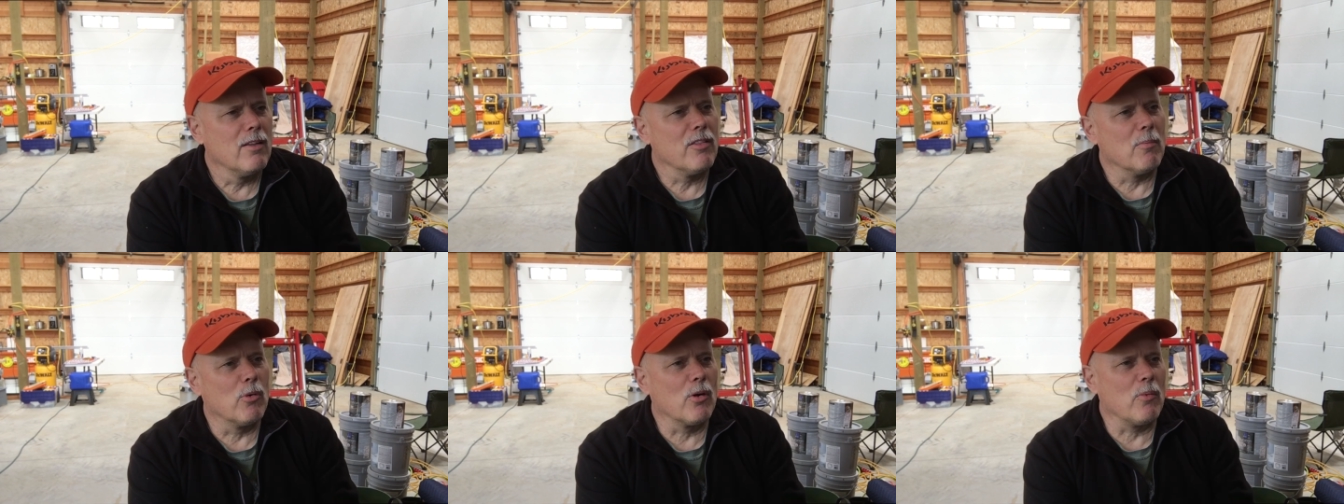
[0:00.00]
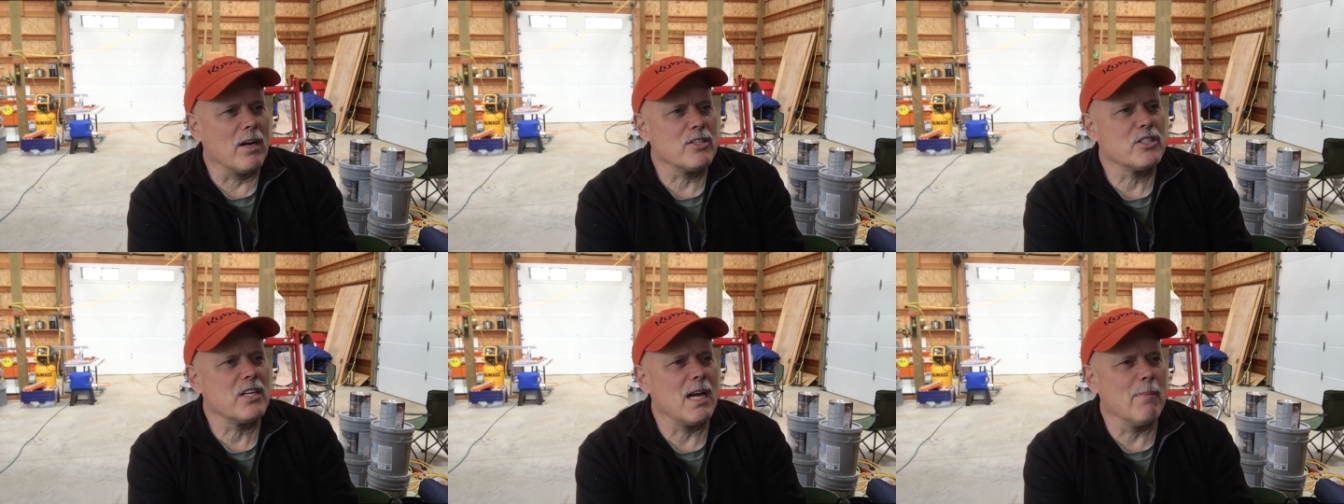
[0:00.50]
the more
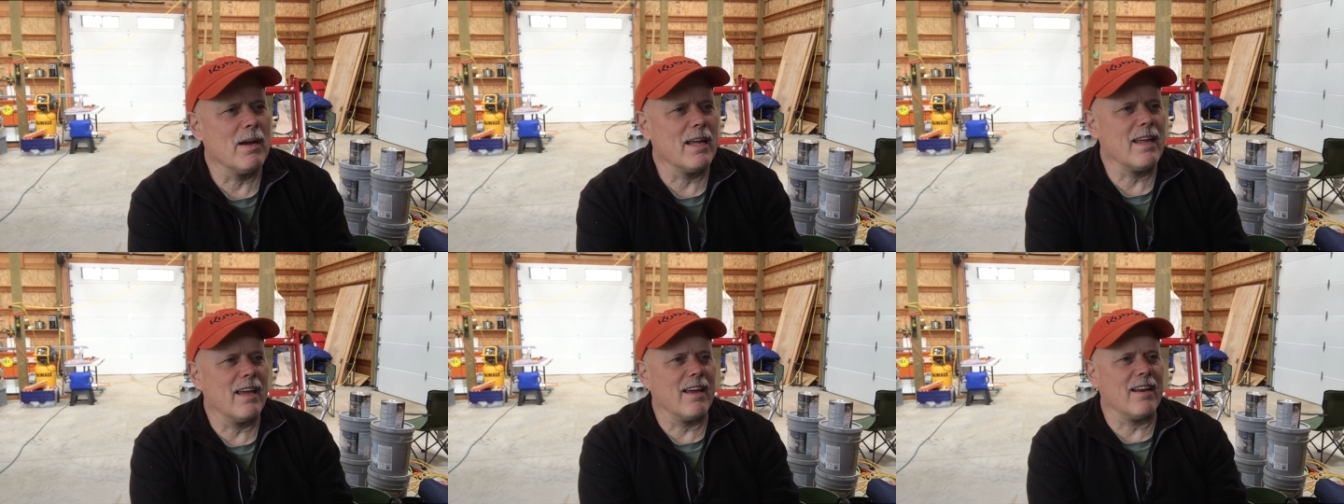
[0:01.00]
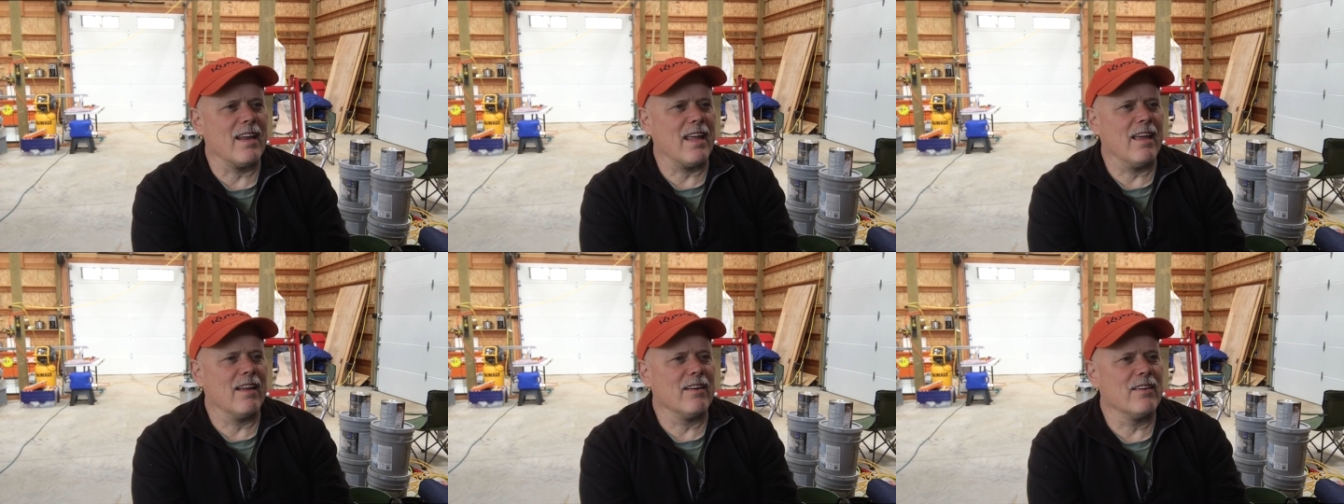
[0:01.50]
watch time I get
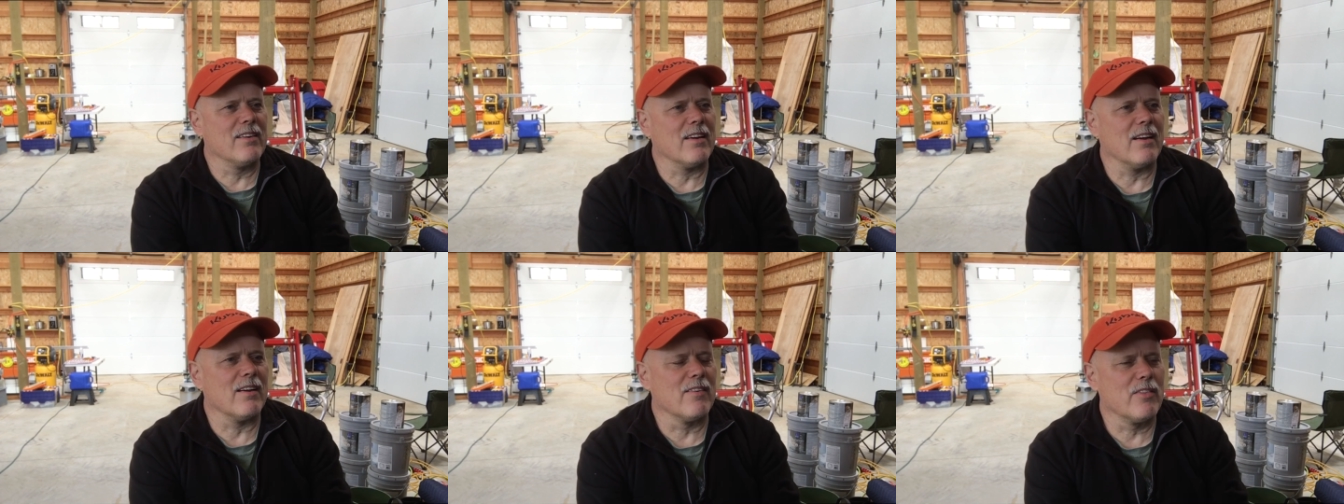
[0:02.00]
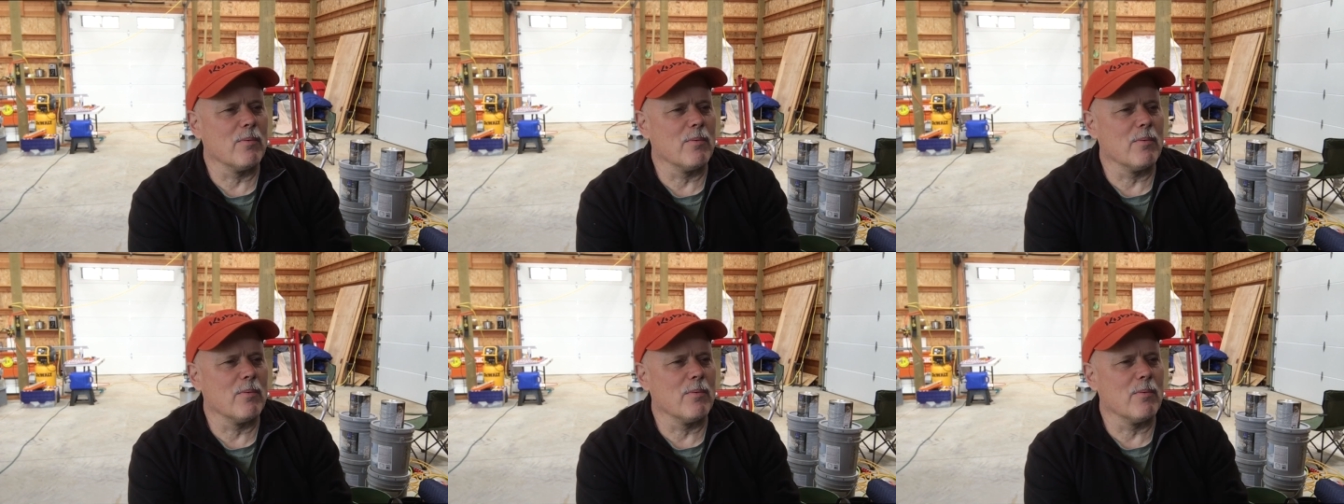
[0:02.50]
and uh,